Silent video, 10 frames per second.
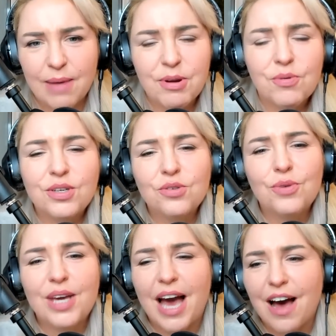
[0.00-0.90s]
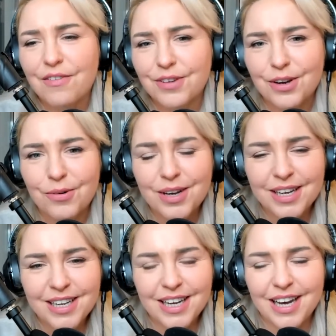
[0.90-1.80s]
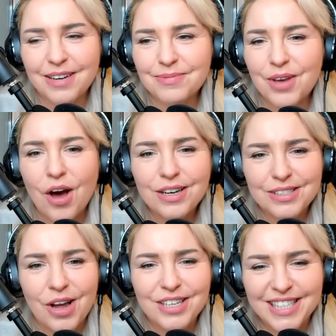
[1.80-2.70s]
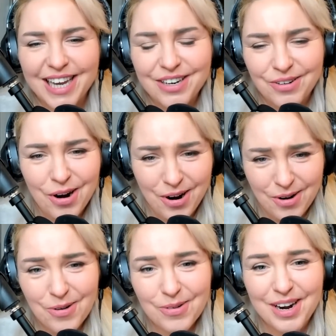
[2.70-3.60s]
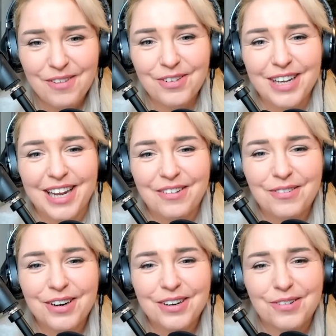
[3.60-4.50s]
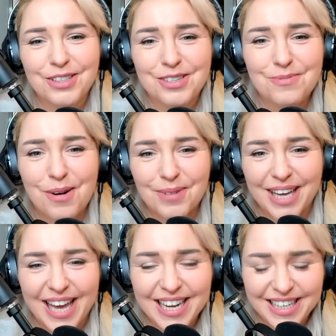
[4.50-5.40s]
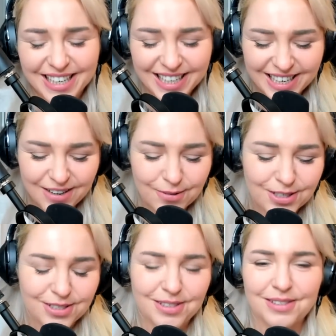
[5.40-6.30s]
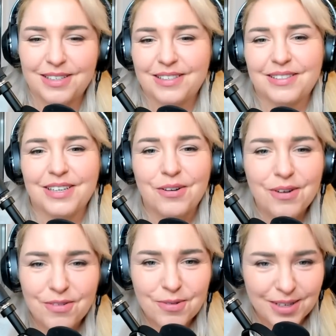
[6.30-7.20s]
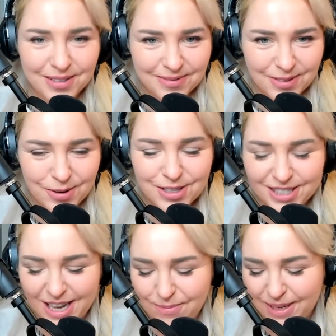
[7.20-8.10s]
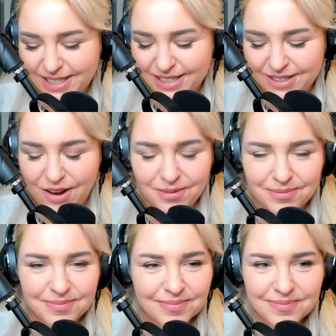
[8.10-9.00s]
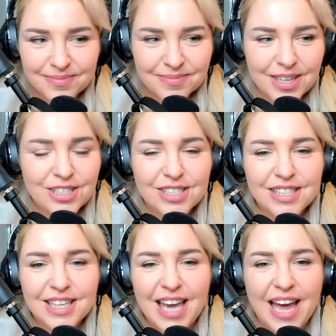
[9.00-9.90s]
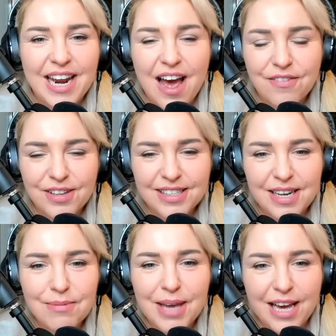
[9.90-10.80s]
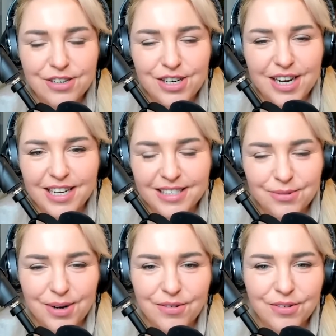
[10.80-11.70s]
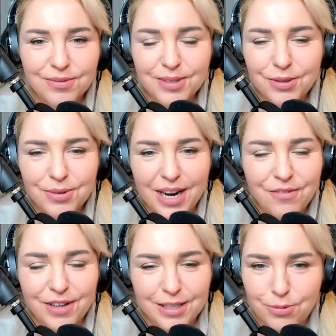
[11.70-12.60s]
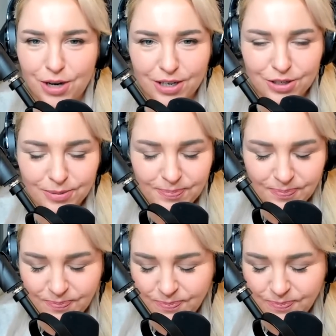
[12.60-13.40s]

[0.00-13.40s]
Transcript: I mean, what do we have? God is not dead, or whatever, like weird Christian propaganda, which everyone cringes at because it's not. It just can't have the same cachet as whatever new Netflix production.